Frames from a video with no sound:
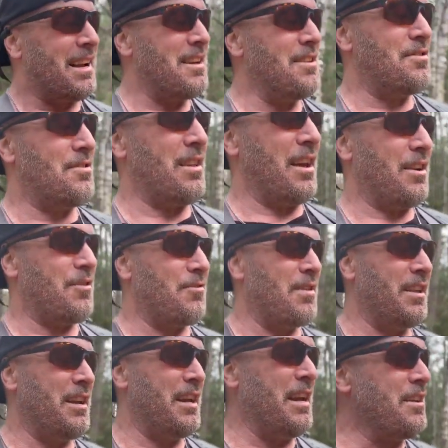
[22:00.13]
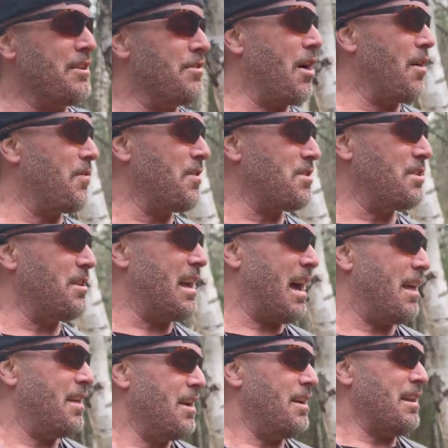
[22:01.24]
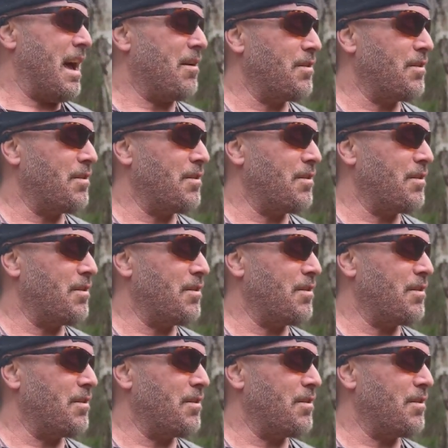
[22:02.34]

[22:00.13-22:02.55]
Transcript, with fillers: he's like really into trout fishing, not, not